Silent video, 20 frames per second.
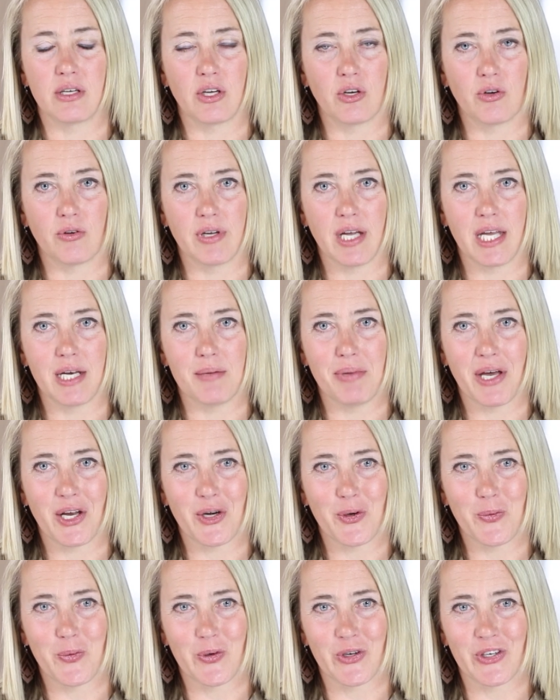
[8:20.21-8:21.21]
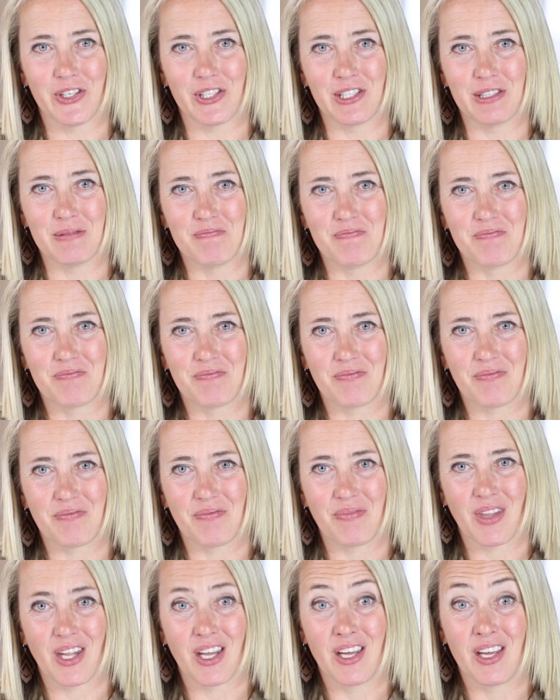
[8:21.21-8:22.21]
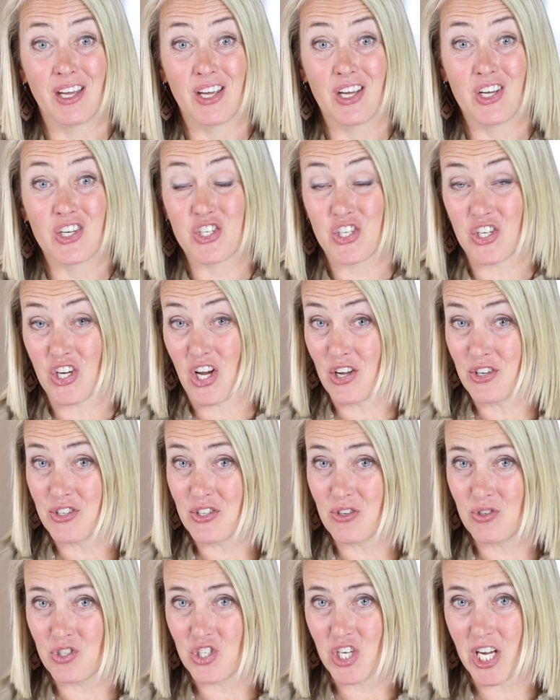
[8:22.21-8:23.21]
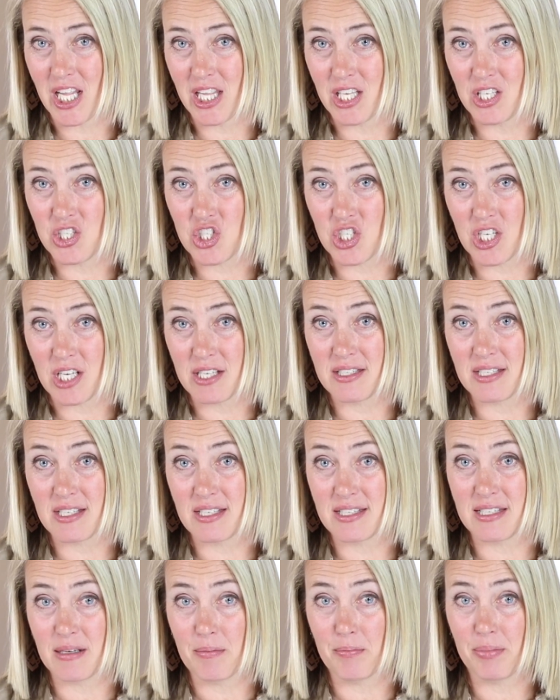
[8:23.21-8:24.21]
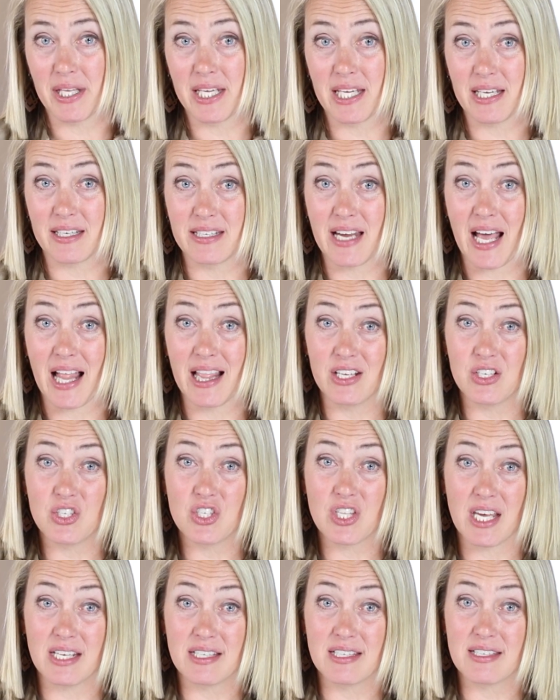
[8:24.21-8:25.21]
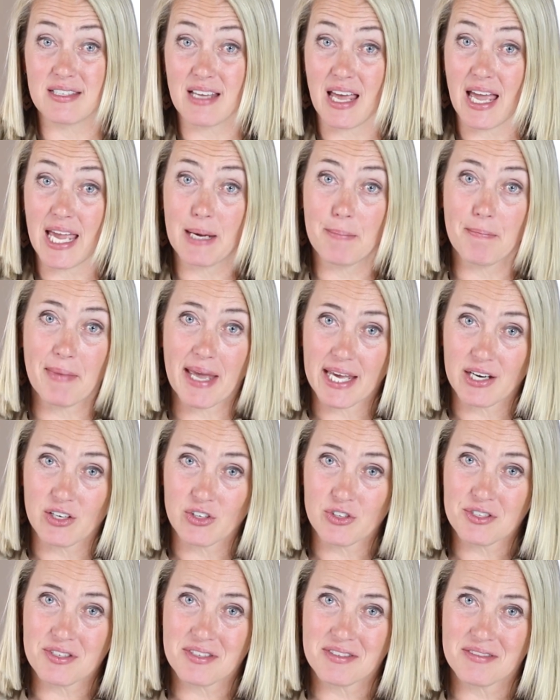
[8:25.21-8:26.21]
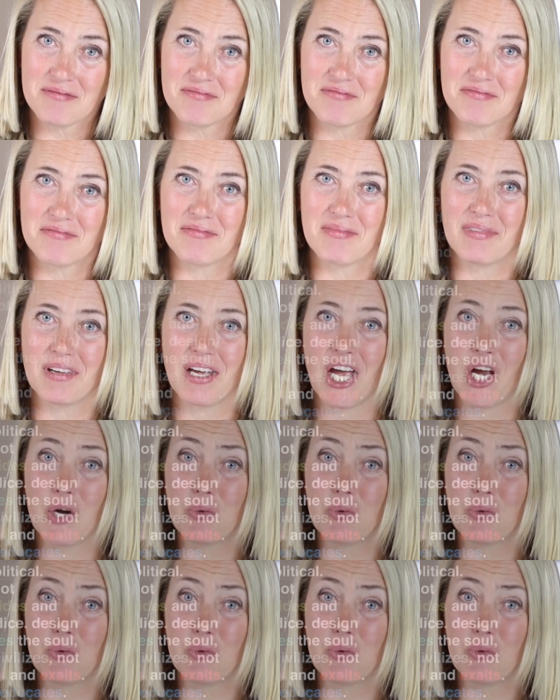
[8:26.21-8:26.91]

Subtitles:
and create a better world. She also challenged us to simply acknowledge that design matters. I